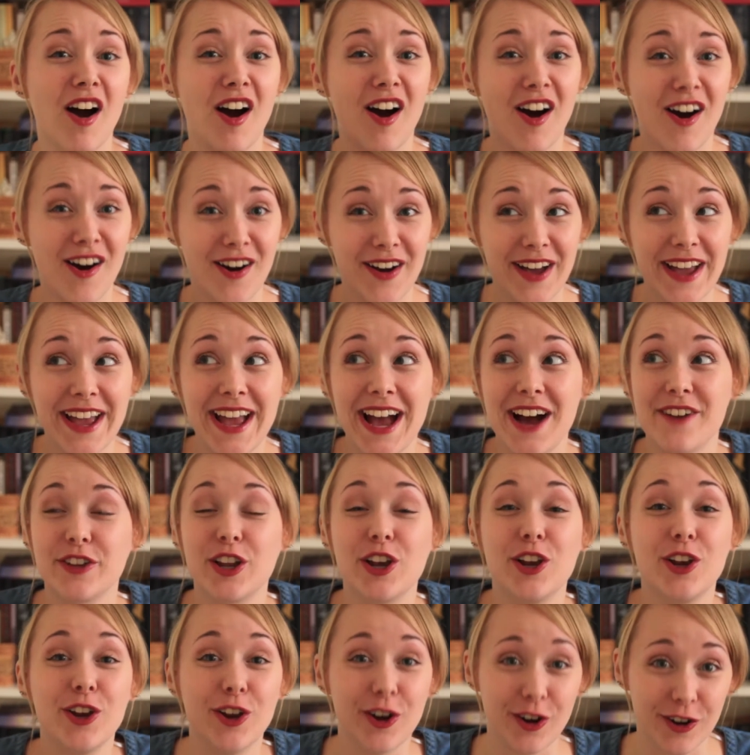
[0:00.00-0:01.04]
I have
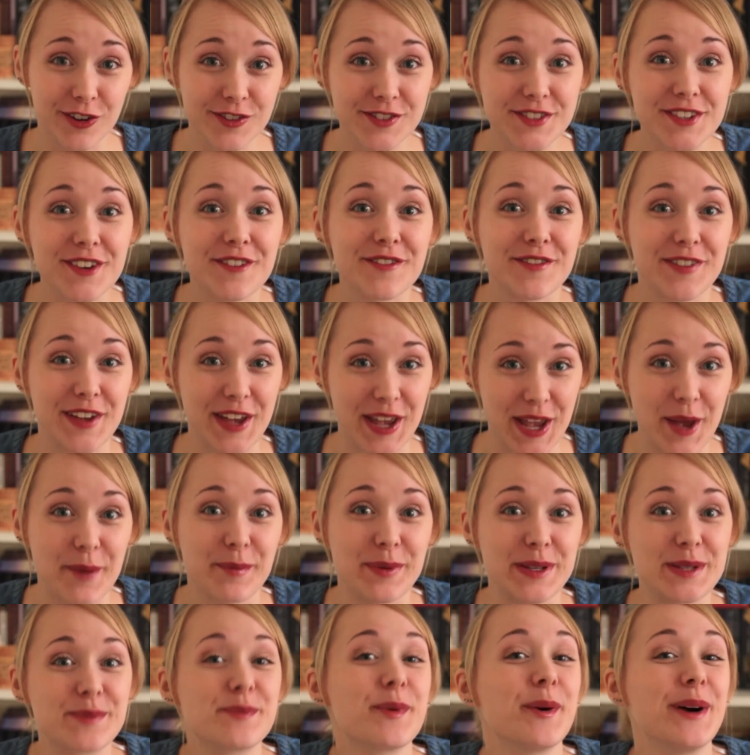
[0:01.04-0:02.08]
a lot for Here
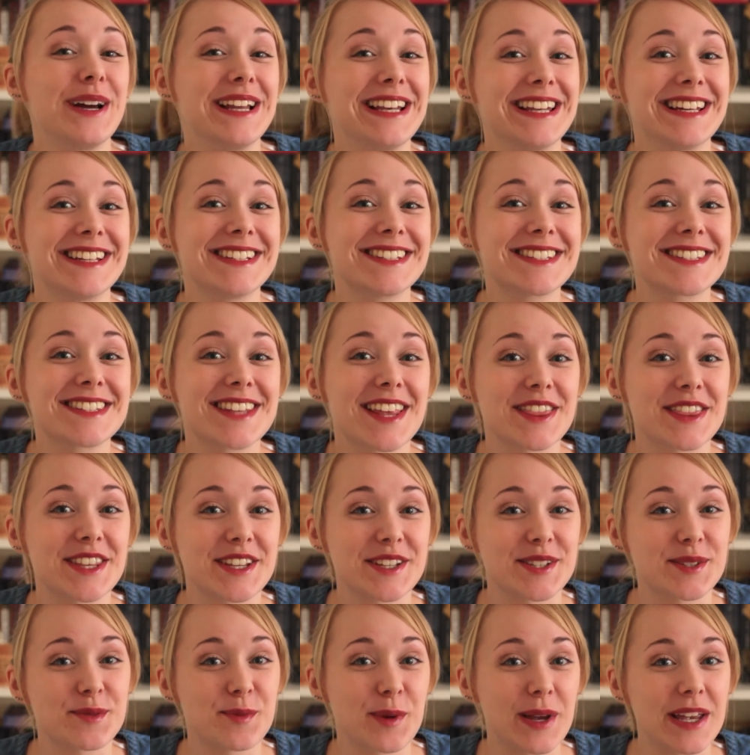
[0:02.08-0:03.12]
Be Spoilers
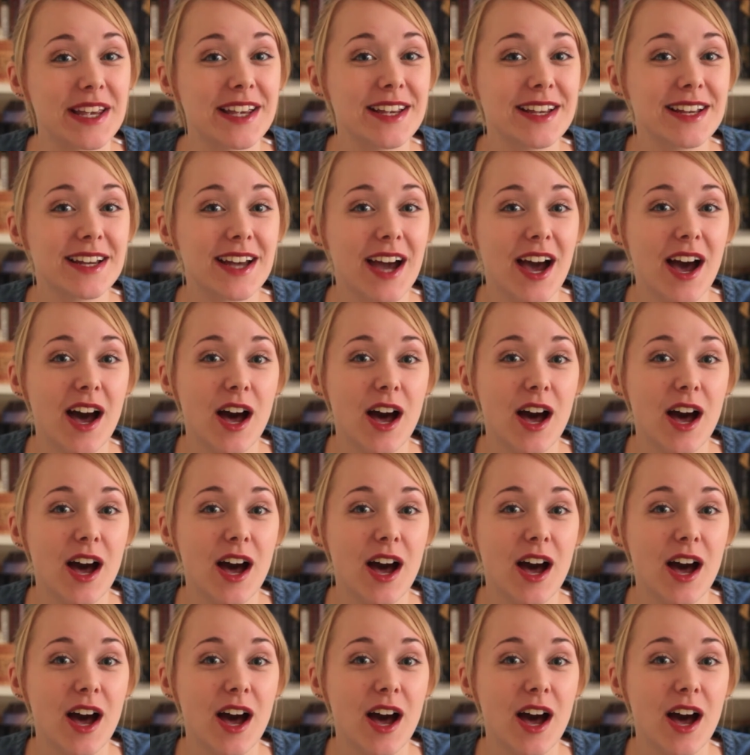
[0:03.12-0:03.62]
this week.